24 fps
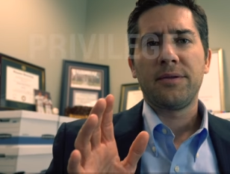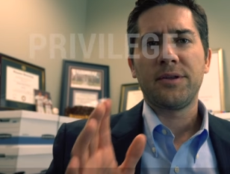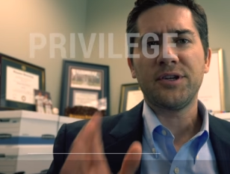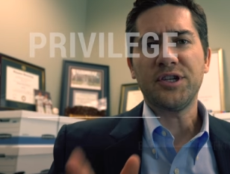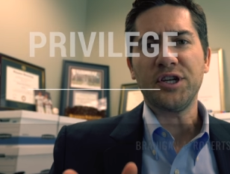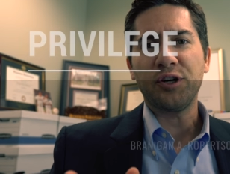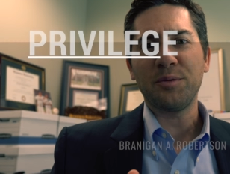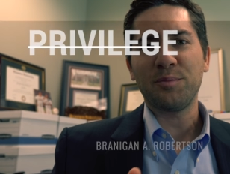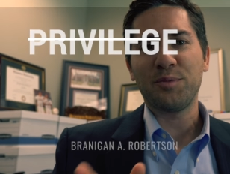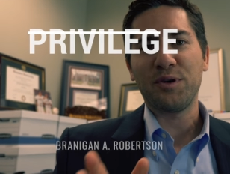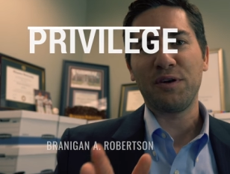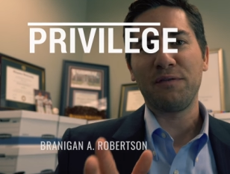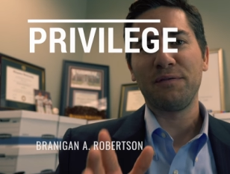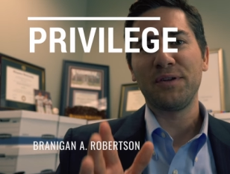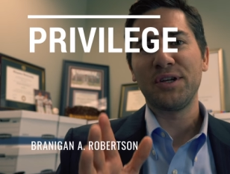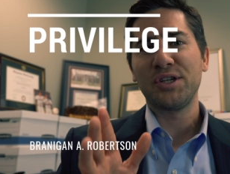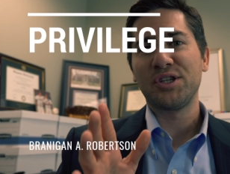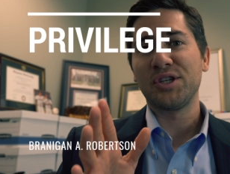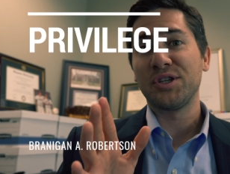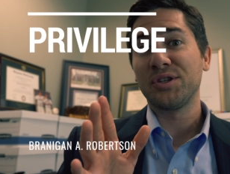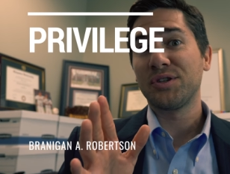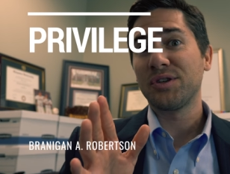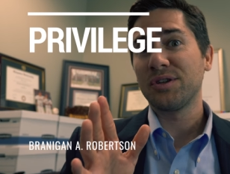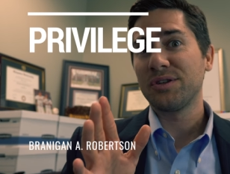The term
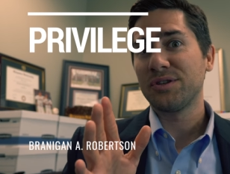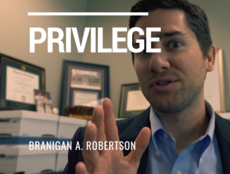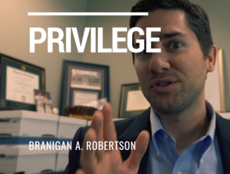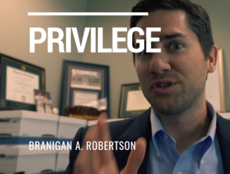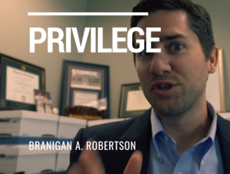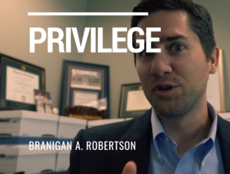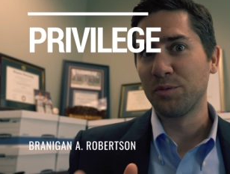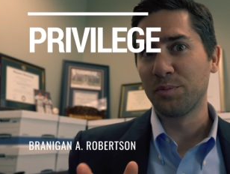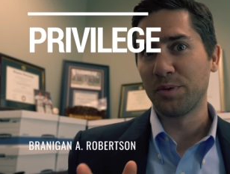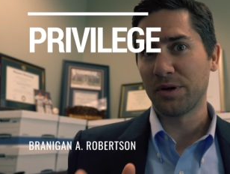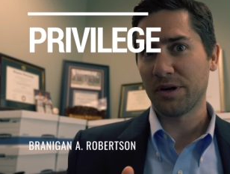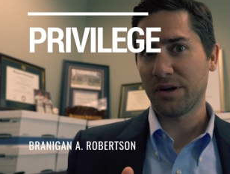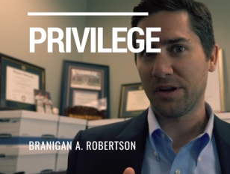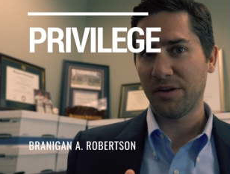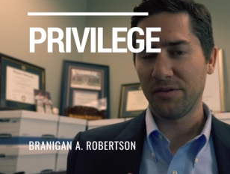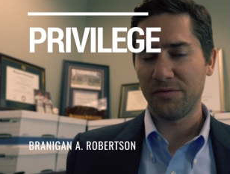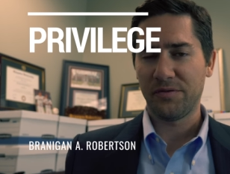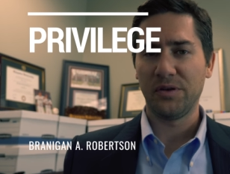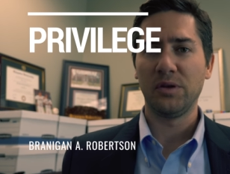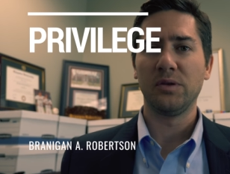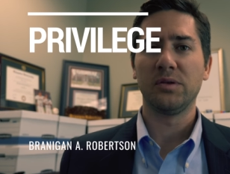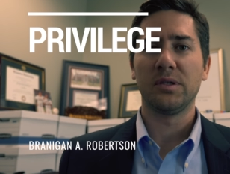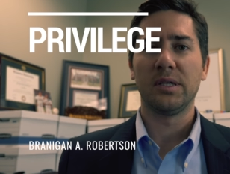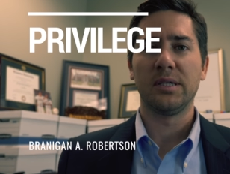privilege is super
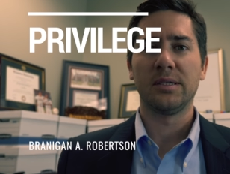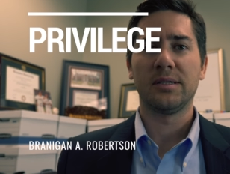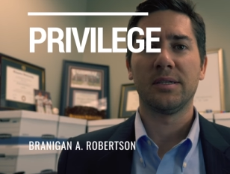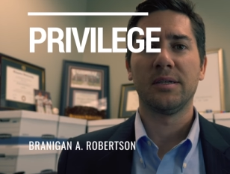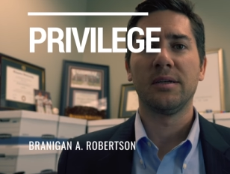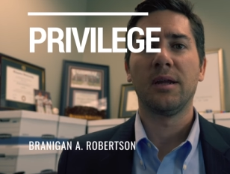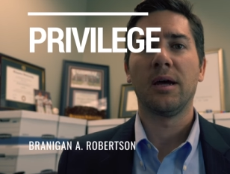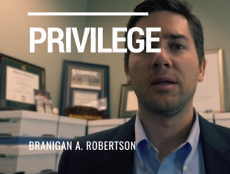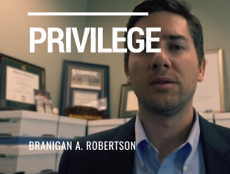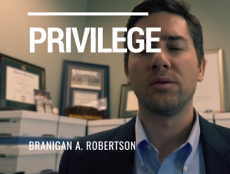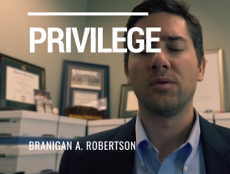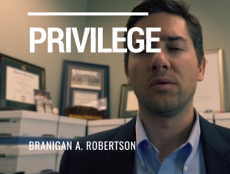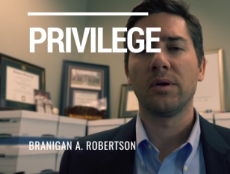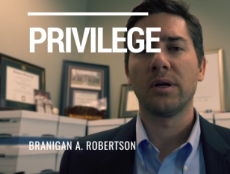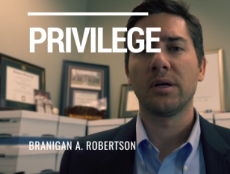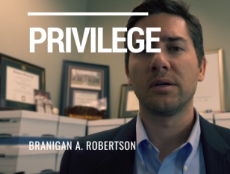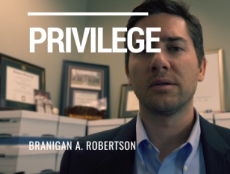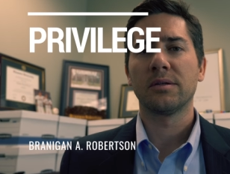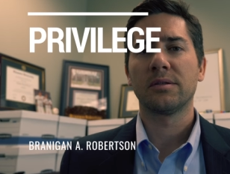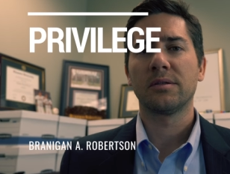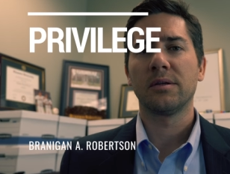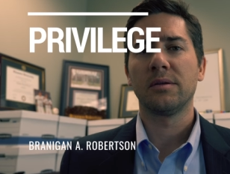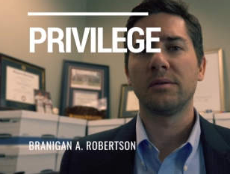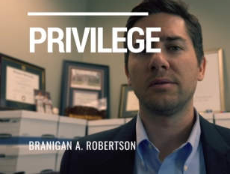confusing to
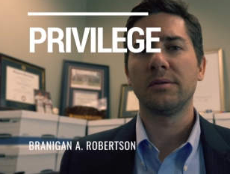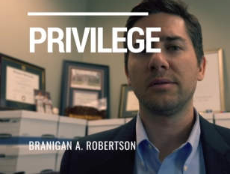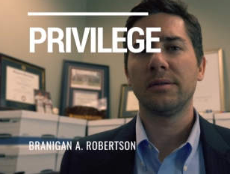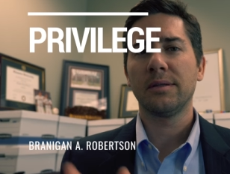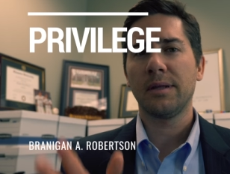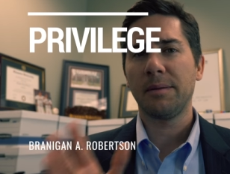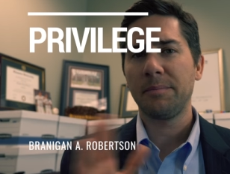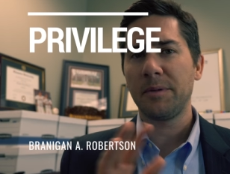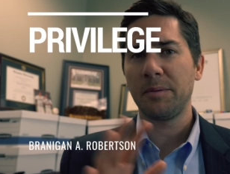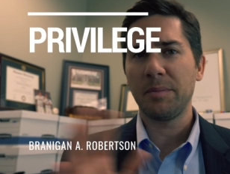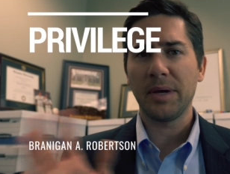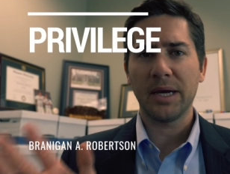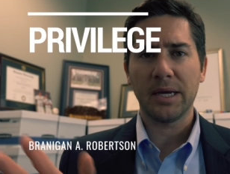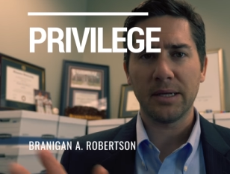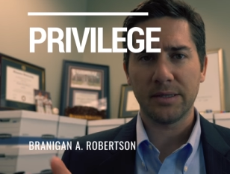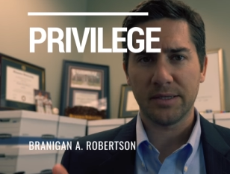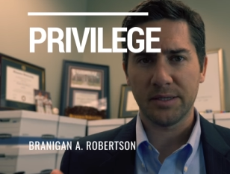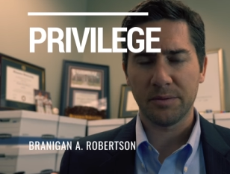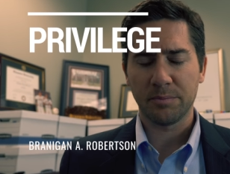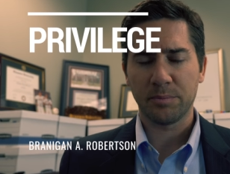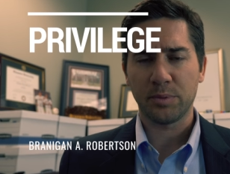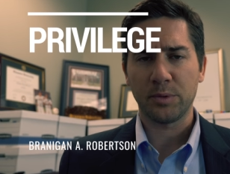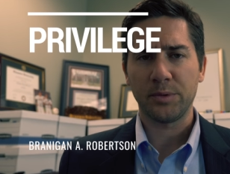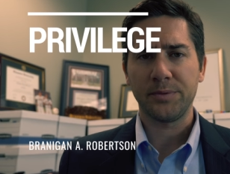non-lawyers, so let me make it
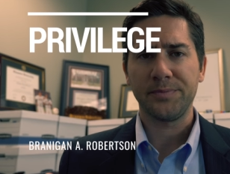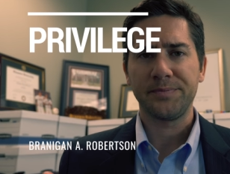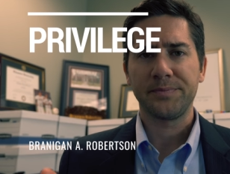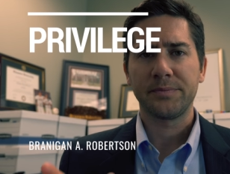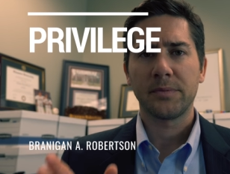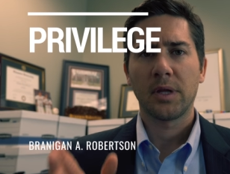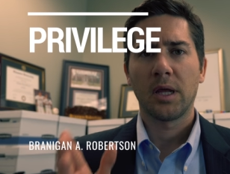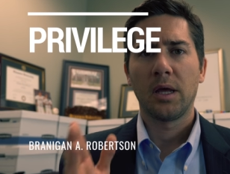simple.